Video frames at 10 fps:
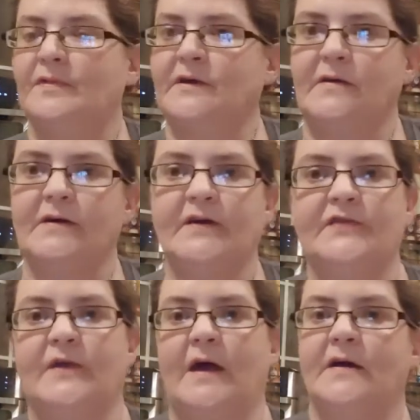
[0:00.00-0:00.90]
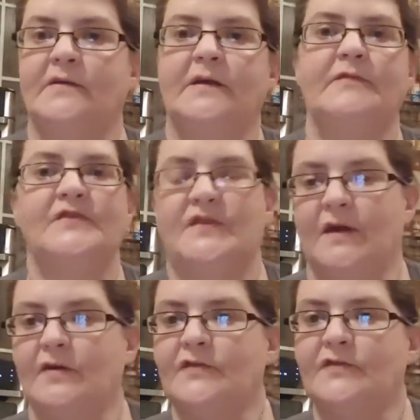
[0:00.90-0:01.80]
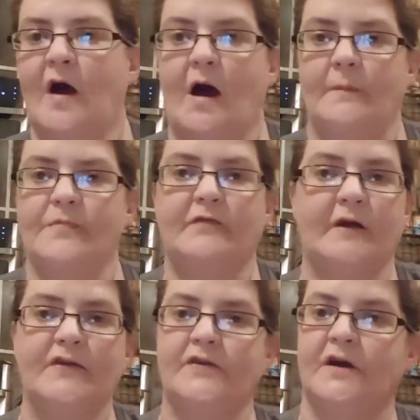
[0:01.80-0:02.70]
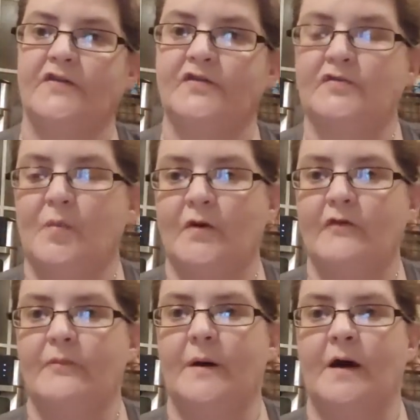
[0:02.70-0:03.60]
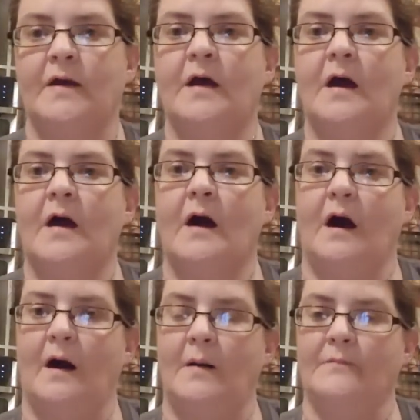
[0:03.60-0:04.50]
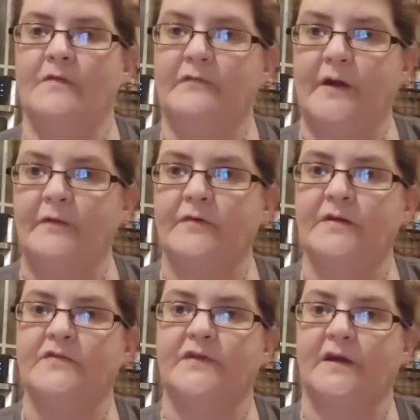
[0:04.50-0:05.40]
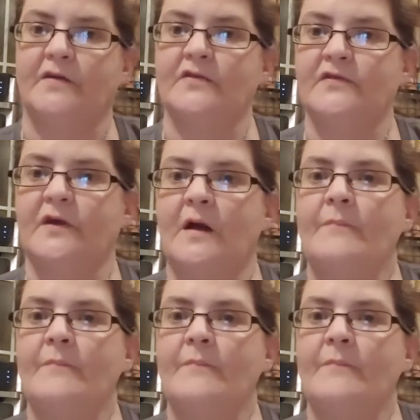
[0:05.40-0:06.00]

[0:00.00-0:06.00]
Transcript: lyrics and even singers. Frank Sinatra is one of my favorite singers.